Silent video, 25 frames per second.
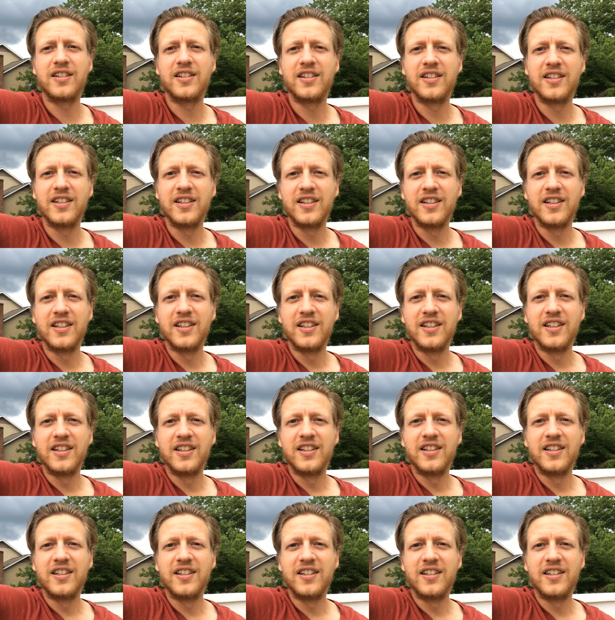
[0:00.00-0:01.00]

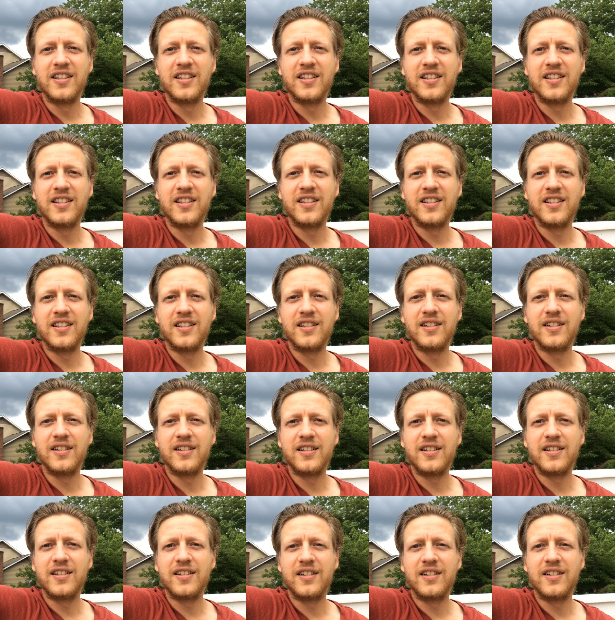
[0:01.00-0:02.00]

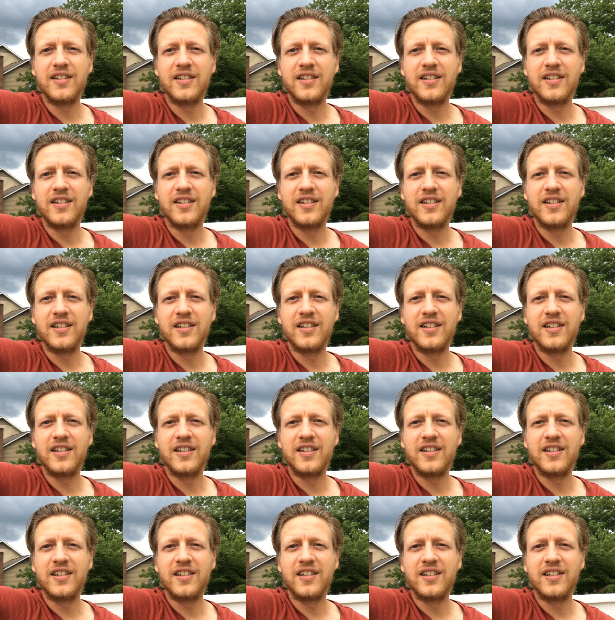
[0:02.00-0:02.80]
(no one is talking)